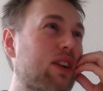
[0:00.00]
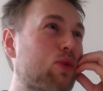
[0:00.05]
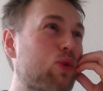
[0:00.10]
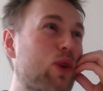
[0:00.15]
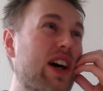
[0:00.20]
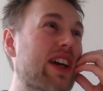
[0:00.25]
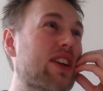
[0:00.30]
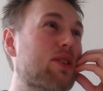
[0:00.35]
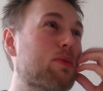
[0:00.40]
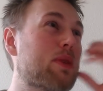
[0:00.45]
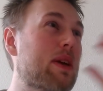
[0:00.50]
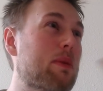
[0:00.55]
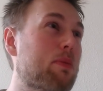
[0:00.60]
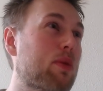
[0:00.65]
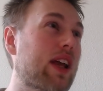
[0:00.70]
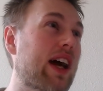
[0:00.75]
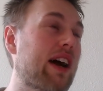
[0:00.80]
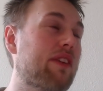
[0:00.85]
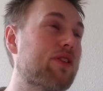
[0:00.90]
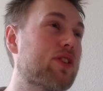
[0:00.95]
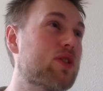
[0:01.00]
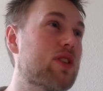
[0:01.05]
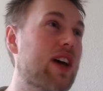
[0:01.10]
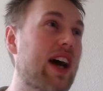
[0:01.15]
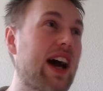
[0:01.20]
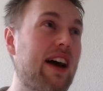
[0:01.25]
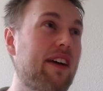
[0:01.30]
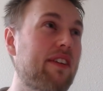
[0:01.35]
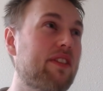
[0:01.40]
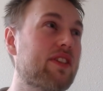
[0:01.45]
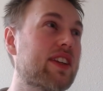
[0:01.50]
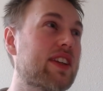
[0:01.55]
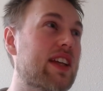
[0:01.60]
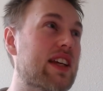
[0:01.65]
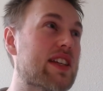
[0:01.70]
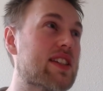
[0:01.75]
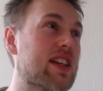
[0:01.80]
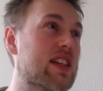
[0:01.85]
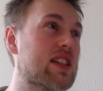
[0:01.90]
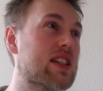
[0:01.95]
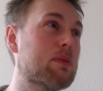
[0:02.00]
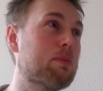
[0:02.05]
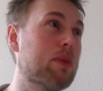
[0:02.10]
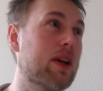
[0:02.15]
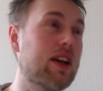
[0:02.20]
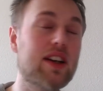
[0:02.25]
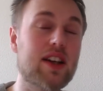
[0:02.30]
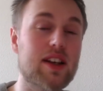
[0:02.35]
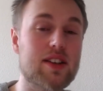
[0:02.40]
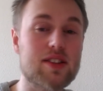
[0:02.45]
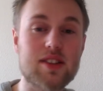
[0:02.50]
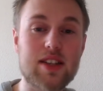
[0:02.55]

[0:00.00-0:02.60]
Why do people have to have this experience?